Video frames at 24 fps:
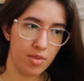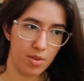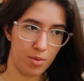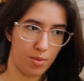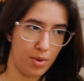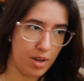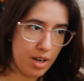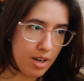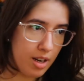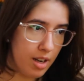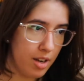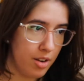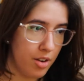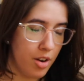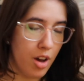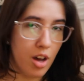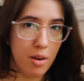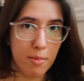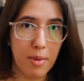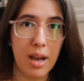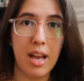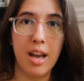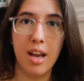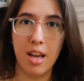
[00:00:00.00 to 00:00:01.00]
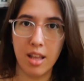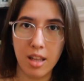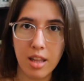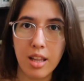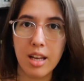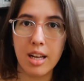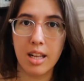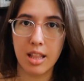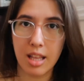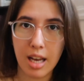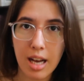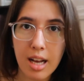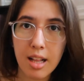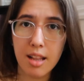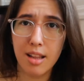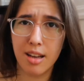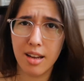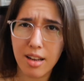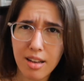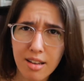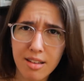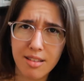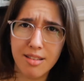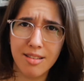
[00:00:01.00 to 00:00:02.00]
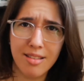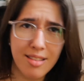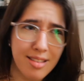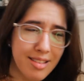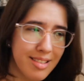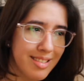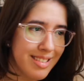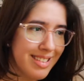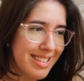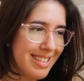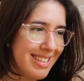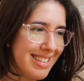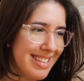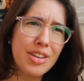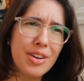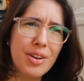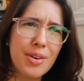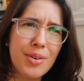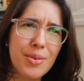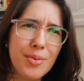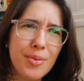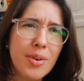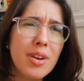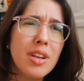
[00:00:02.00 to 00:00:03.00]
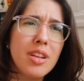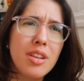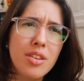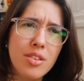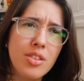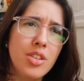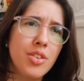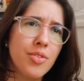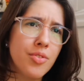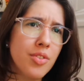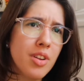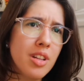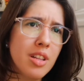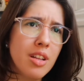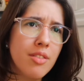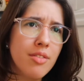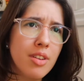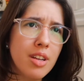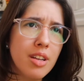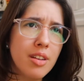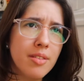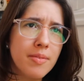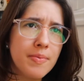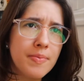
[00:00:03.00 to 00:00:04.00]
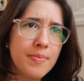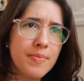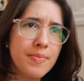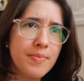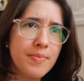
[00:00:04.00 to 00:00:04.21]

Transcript: Why did I nod my head like that? Like, so what do you do for a living?